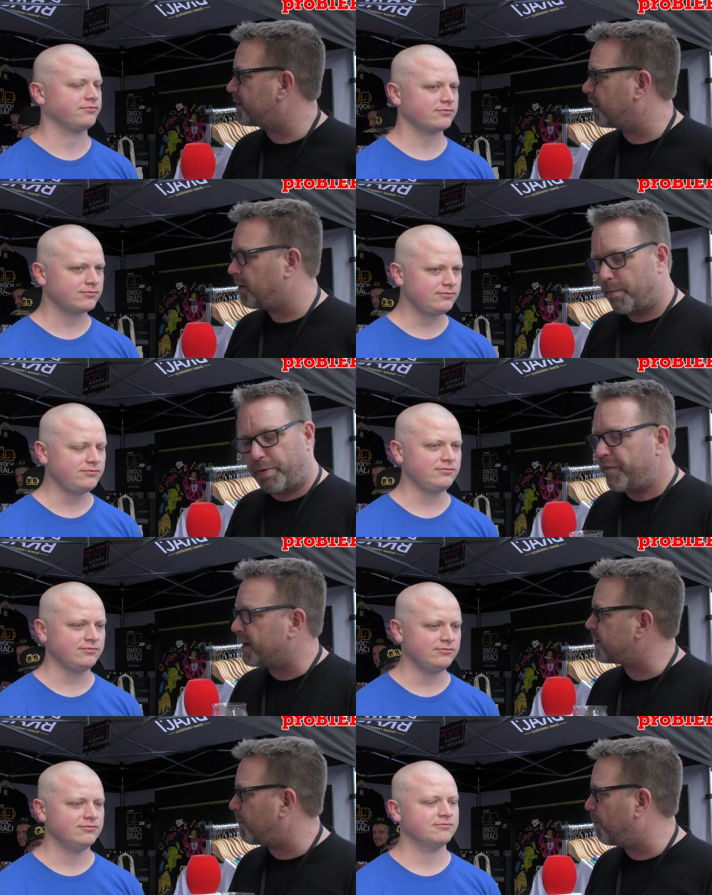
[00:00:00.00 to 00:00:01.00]
Speaker 1: It's a
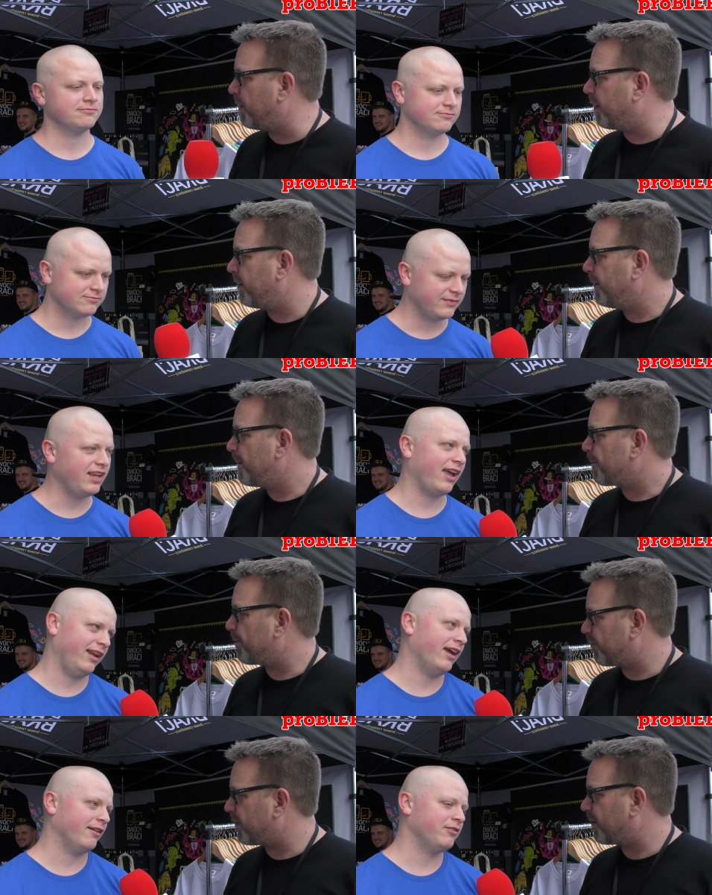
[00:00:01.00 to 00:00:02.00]
perfect summer beer.
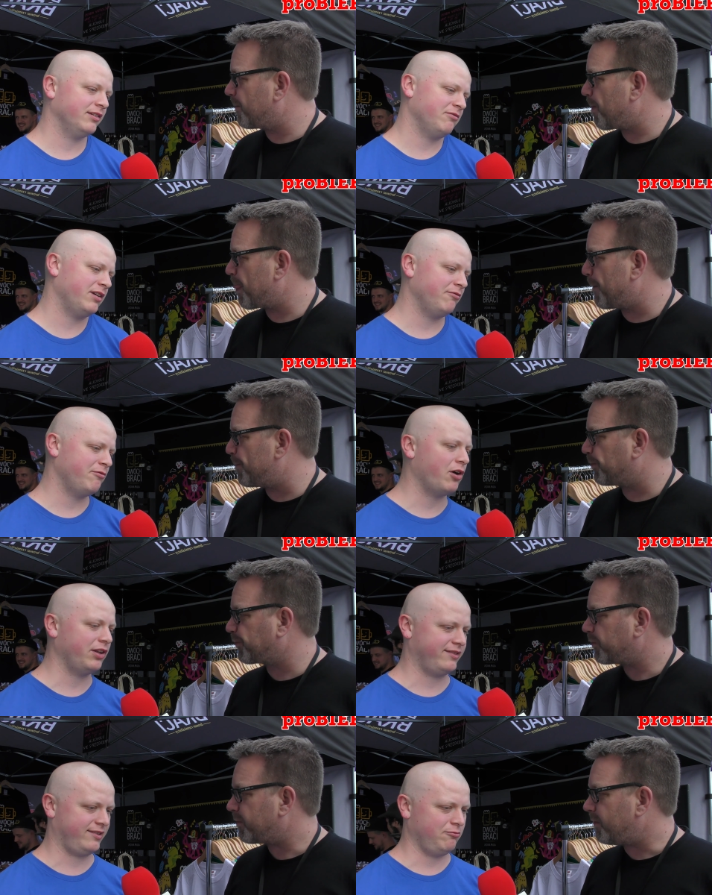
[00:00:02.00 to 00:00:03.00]
Speaker 2: Yeah. We
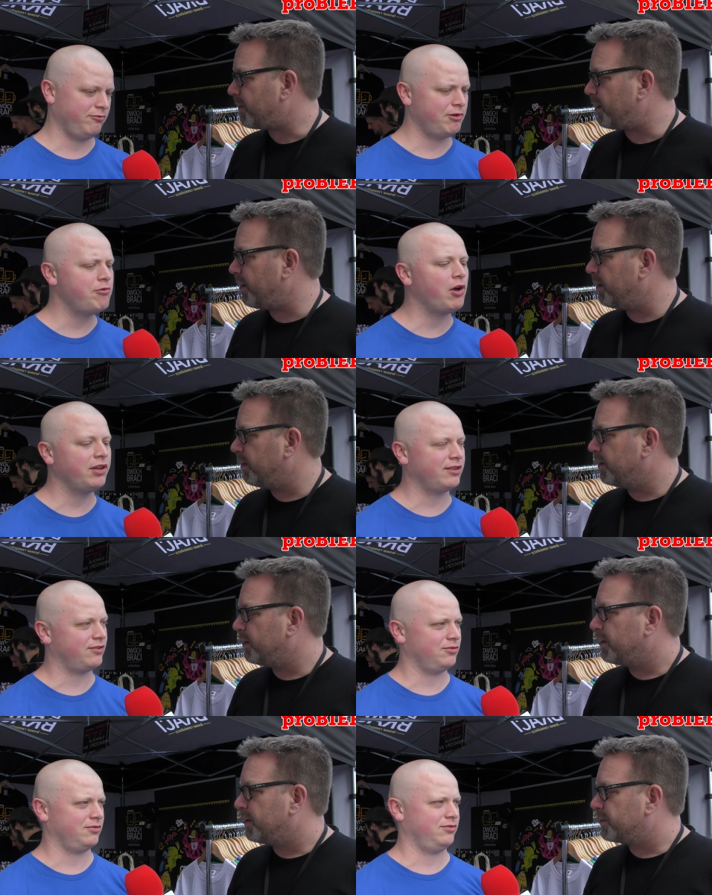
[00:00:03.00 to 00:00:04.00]
wanted
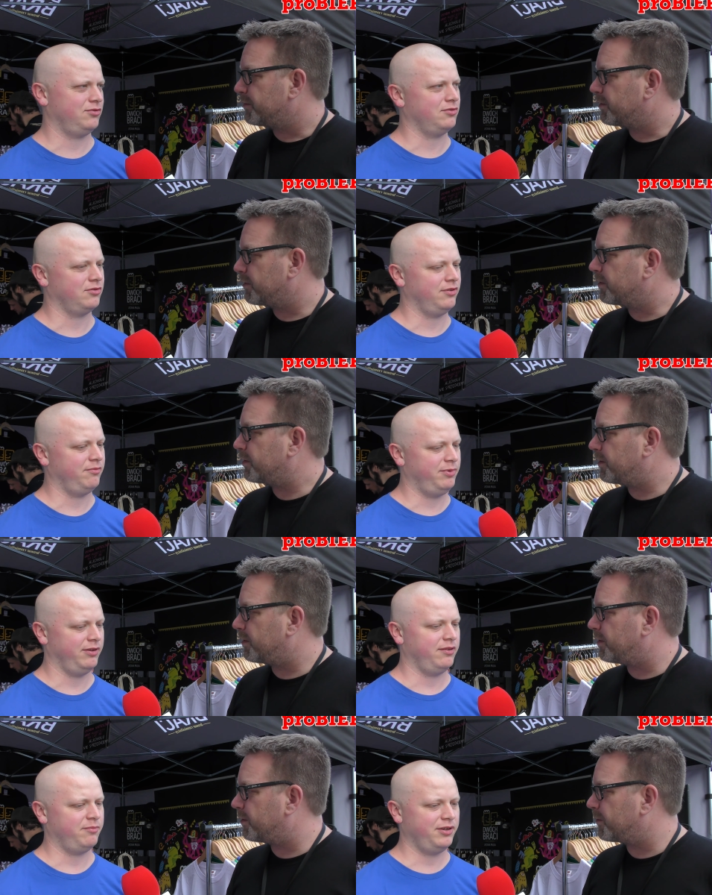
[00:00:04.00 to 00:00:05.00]
to do
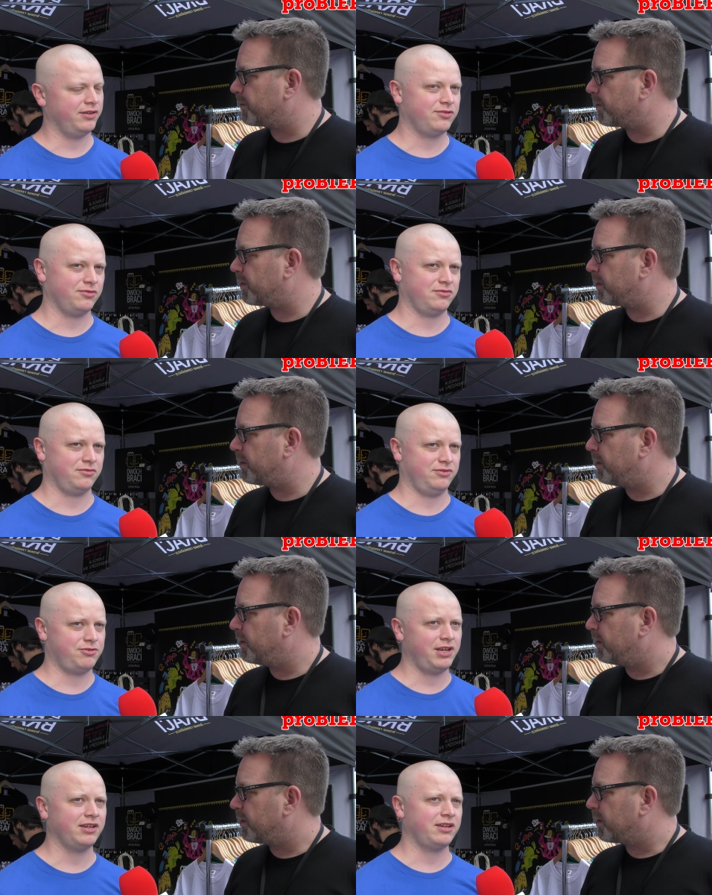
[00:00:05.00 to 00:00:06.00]
beer to
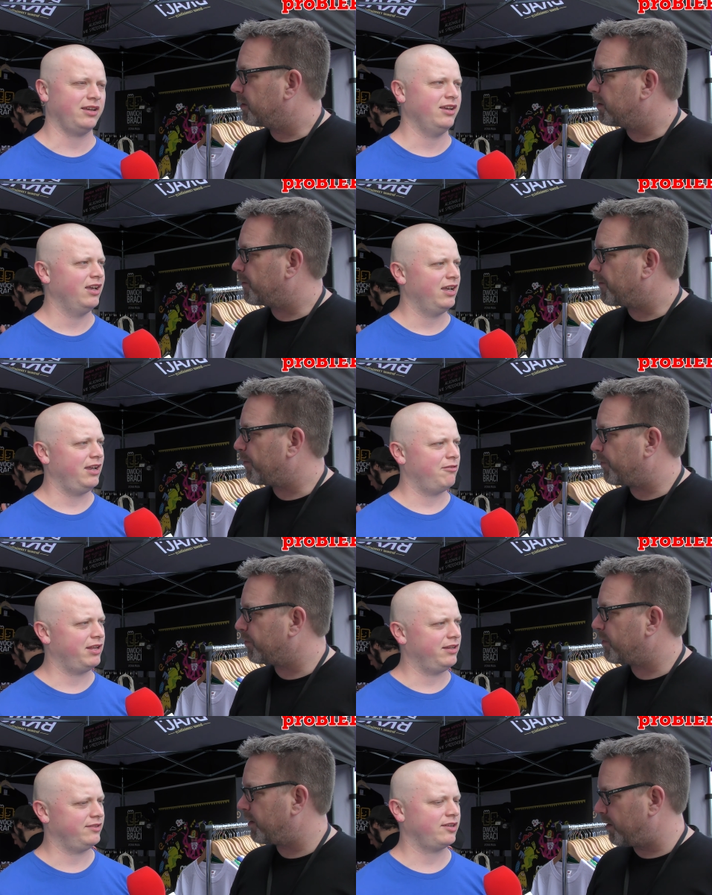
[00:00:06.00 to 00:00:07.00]
drink
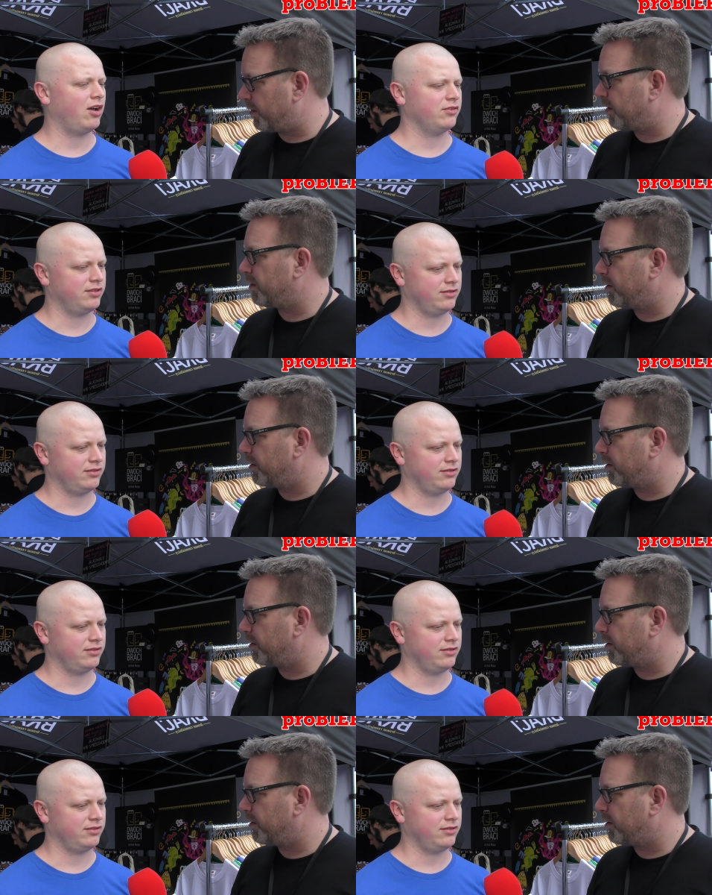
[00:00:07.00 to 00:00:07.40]
when it's hot